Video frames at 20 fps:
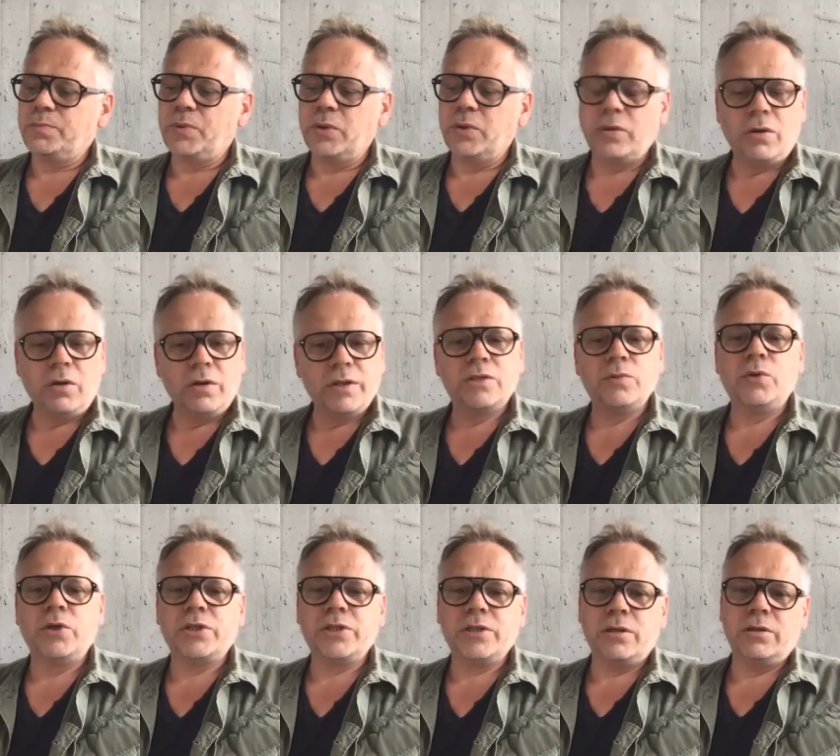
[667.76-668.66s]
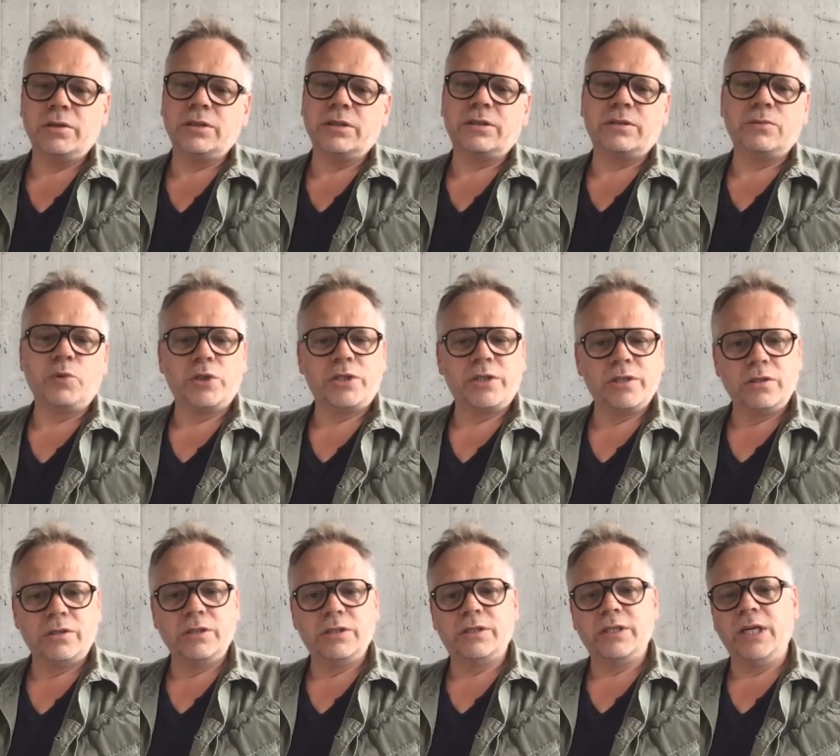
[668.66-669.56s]
put all these watch on, watches
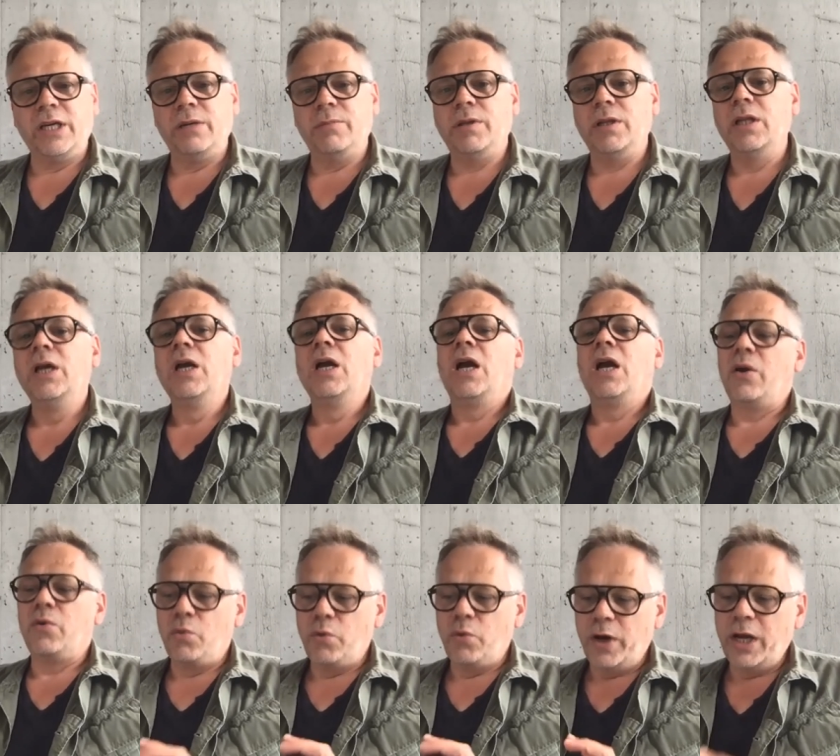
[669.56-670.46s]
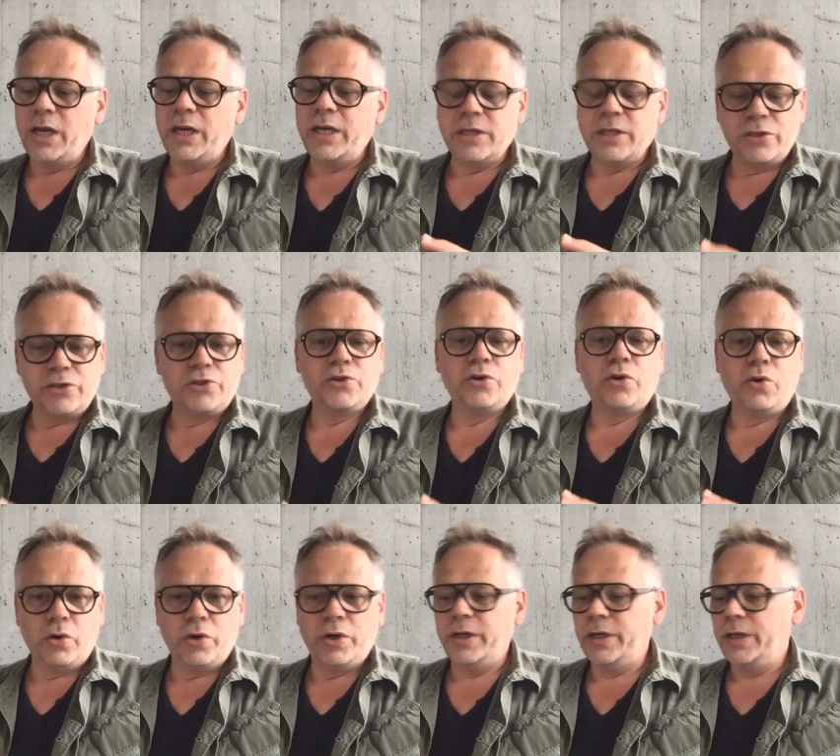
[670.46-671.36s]
on the table and really
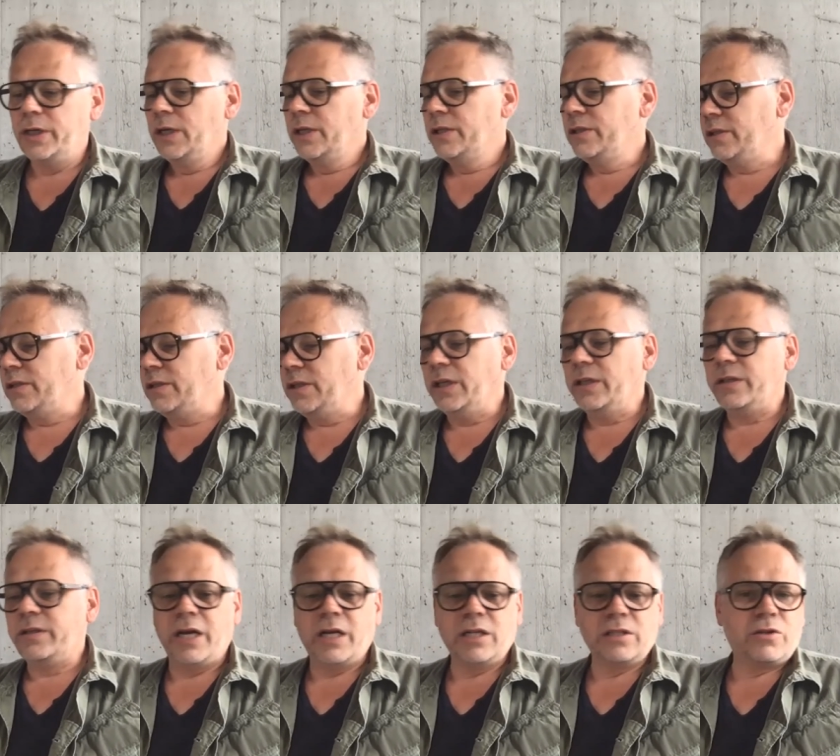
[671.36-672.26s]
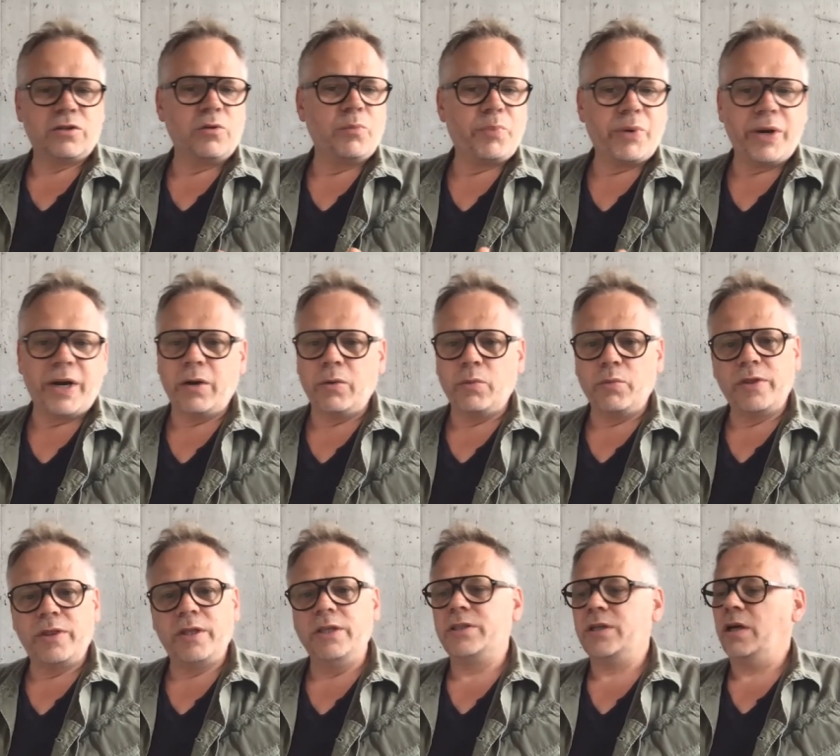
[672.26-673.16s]
enjoy the details, compare them
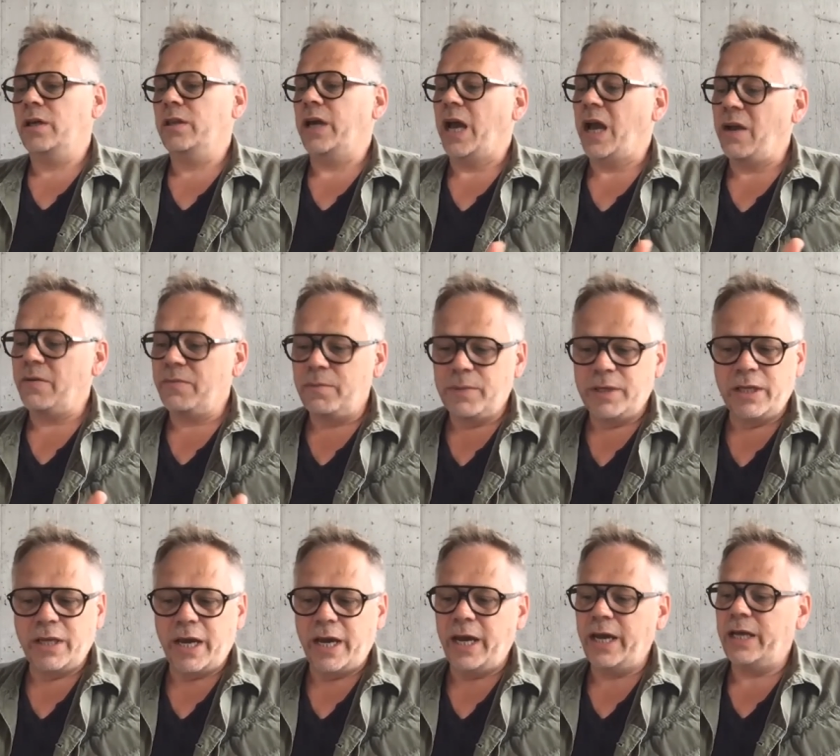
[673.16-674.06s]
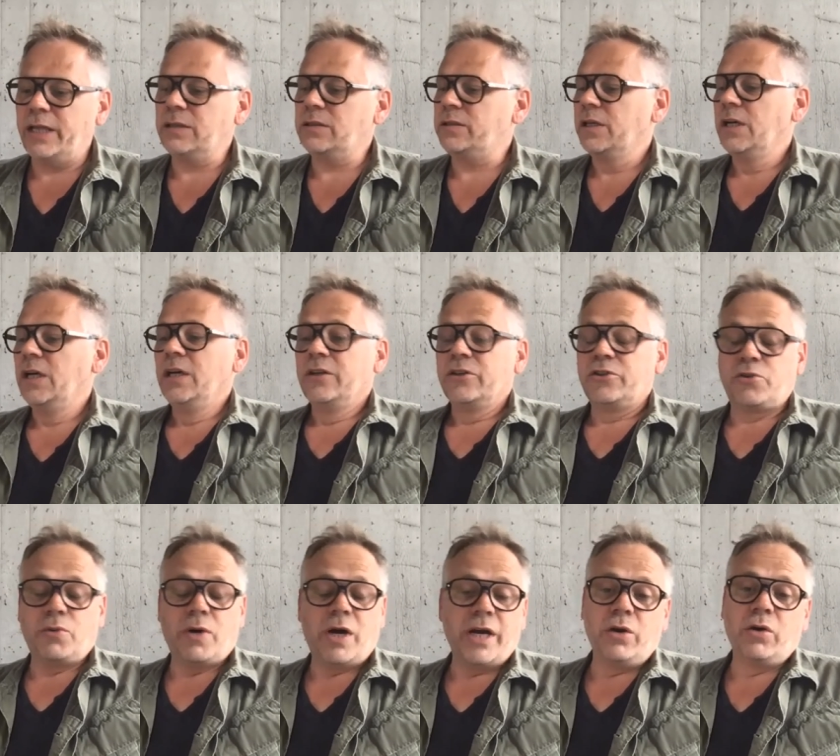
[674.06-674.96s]
with each other, have them in the hand,
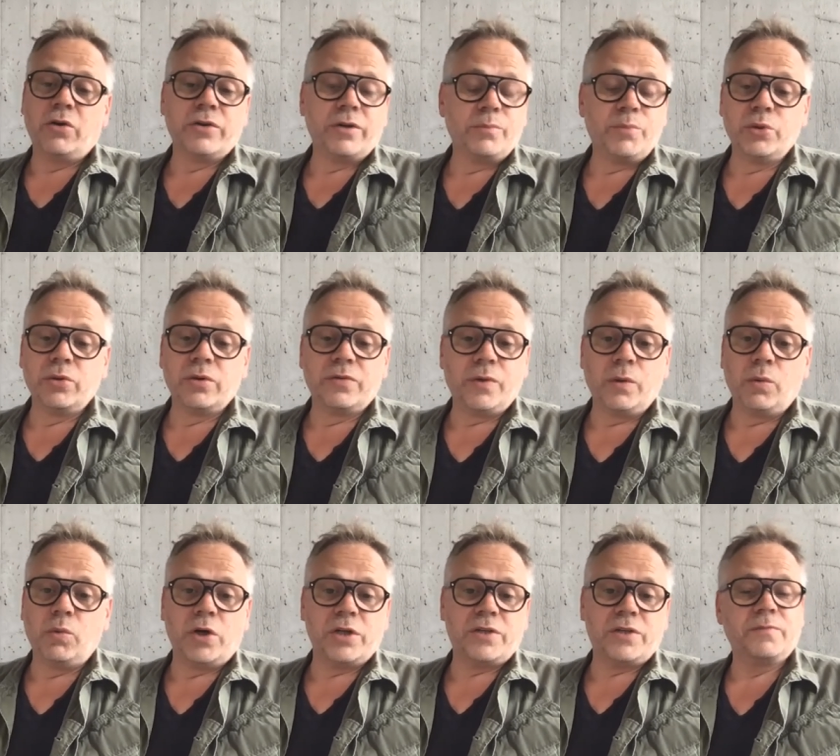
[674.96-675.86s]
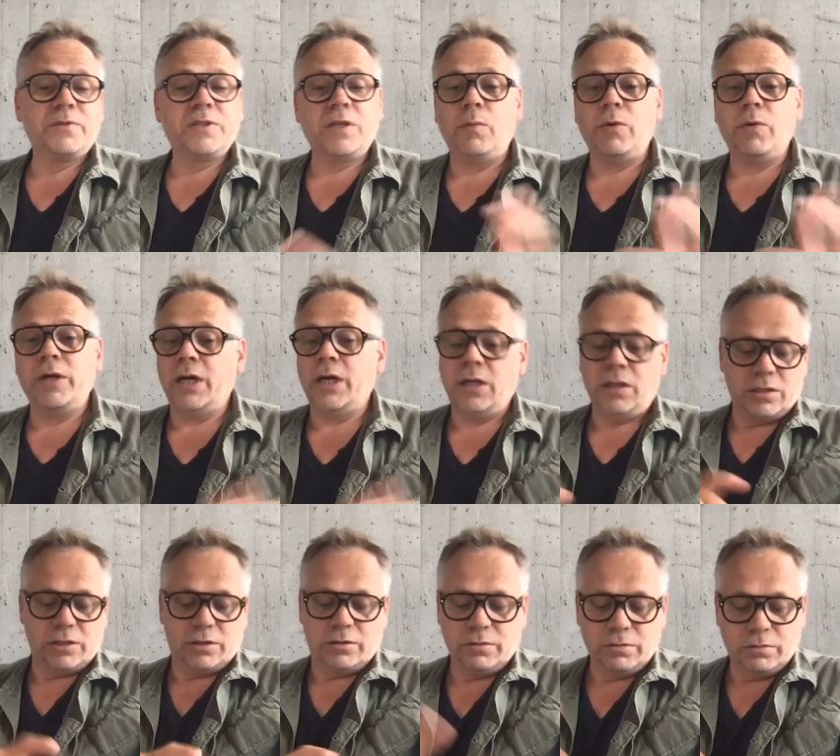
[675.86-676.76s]
try on a beautiful watch from someone
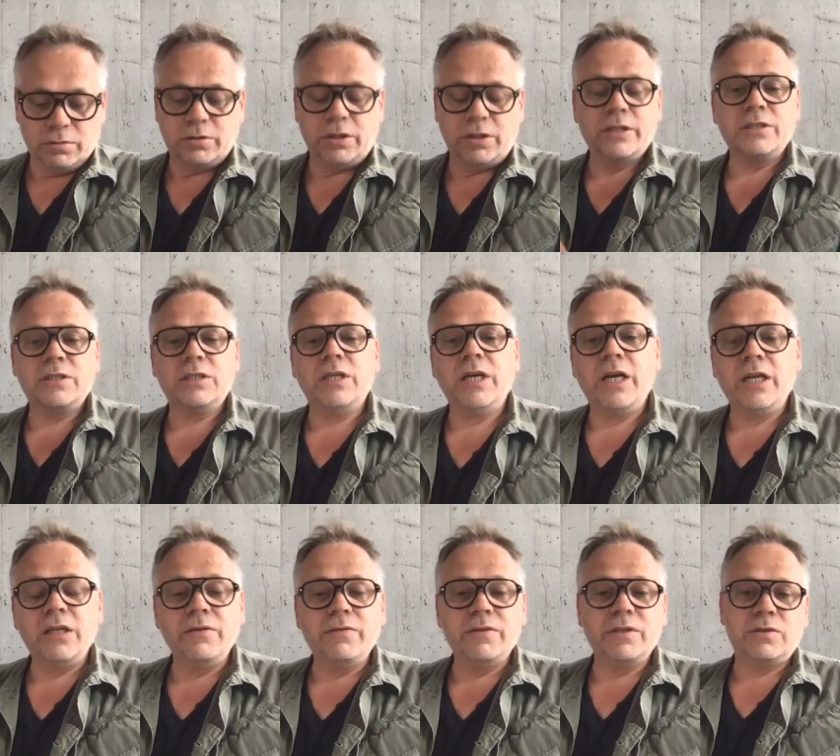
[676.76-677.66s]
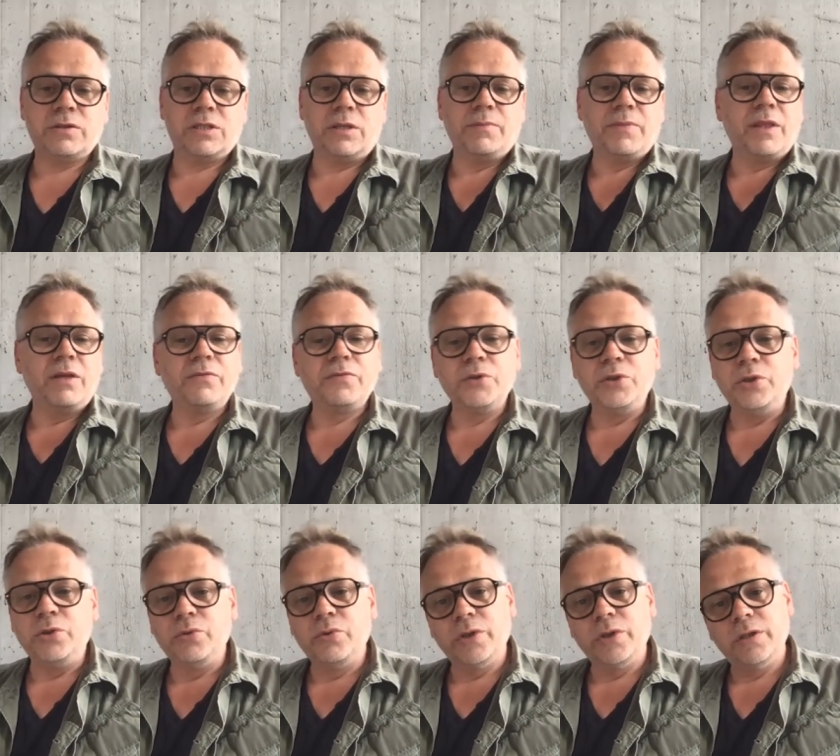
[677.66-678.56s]
else to to understand if it's something for
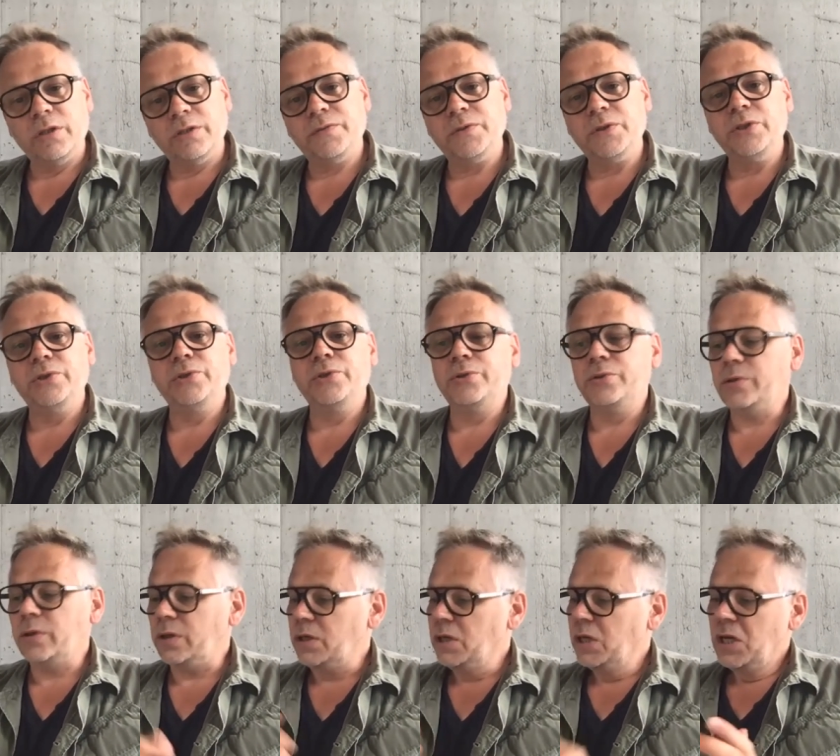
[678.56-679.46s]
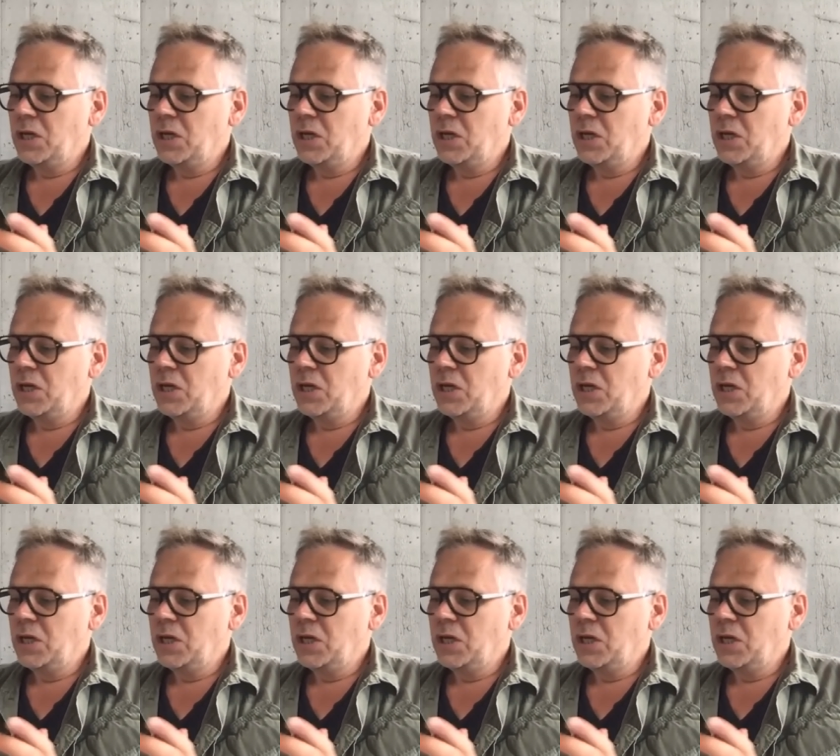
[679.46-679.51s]
you or not for you or